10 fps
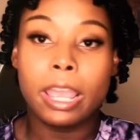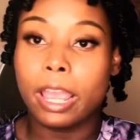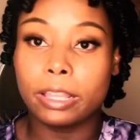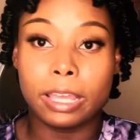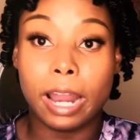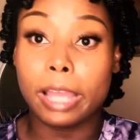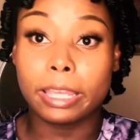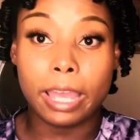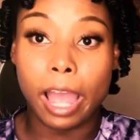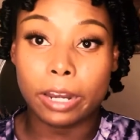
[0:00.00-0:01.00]
and then I
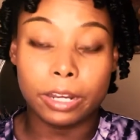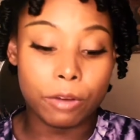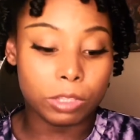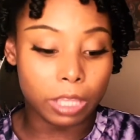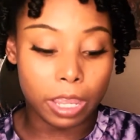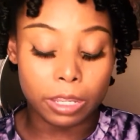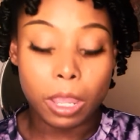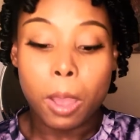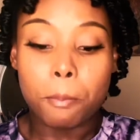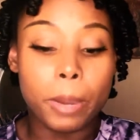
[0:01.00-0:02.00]
get hot and everything.
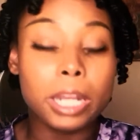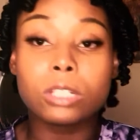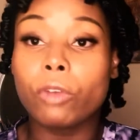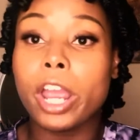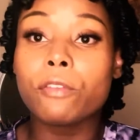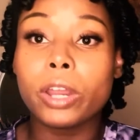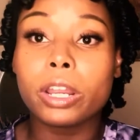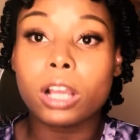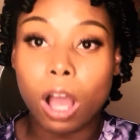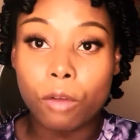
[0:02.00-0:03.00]
But it's very,
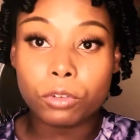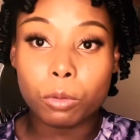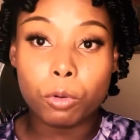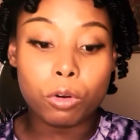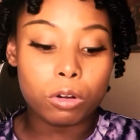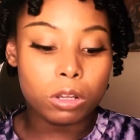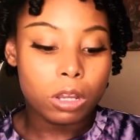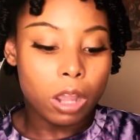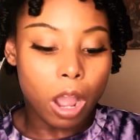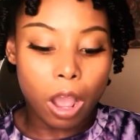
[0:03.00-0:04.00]
very comfortable.
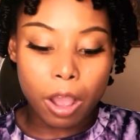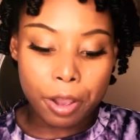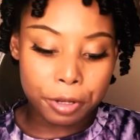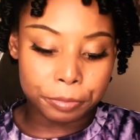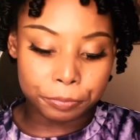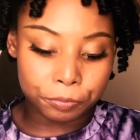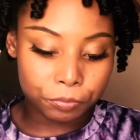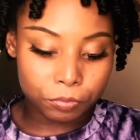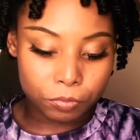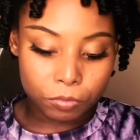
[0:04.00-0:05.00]
And
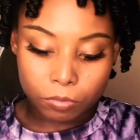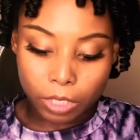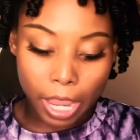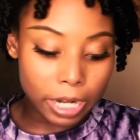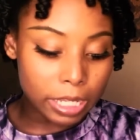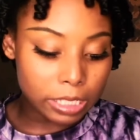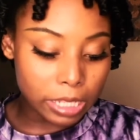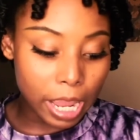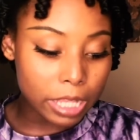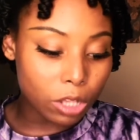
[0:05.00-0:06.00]
it
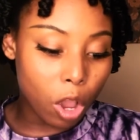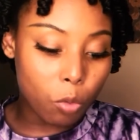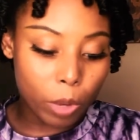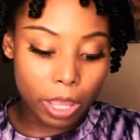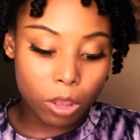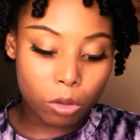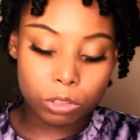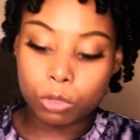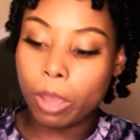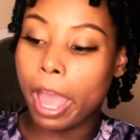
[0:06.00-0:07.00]
stays on well.
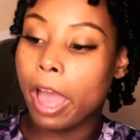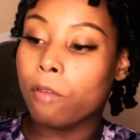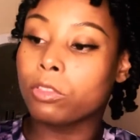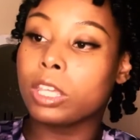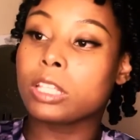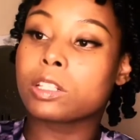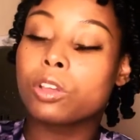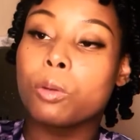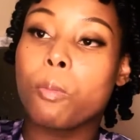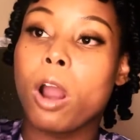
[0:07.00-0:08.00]
You have this
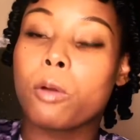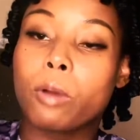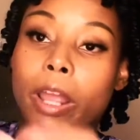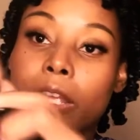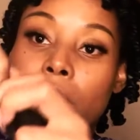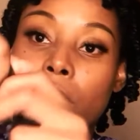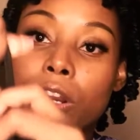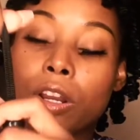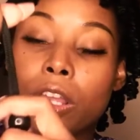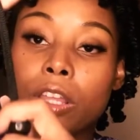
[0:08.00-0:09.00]
little part right
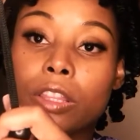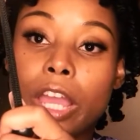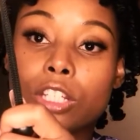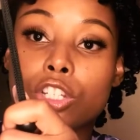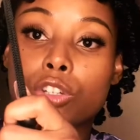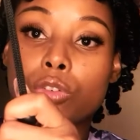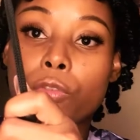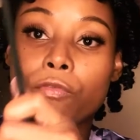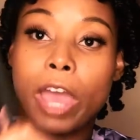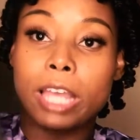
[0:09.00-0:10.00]
here that you
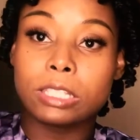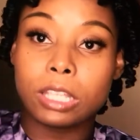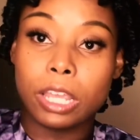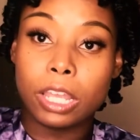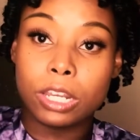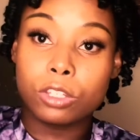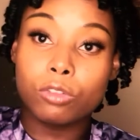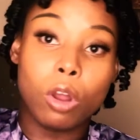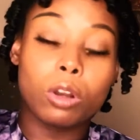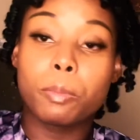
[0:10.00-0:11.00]
fasten,
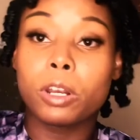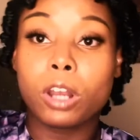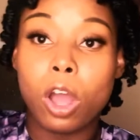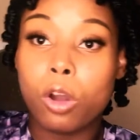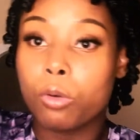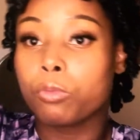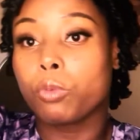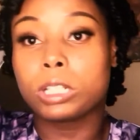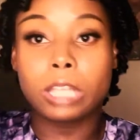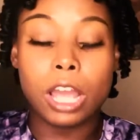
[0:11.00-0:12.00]
you know, depending on
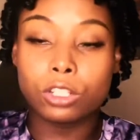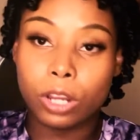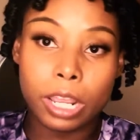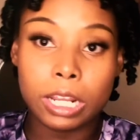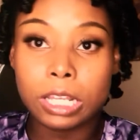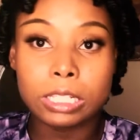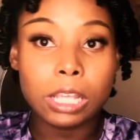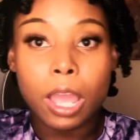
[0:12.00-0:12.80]
what size your head is.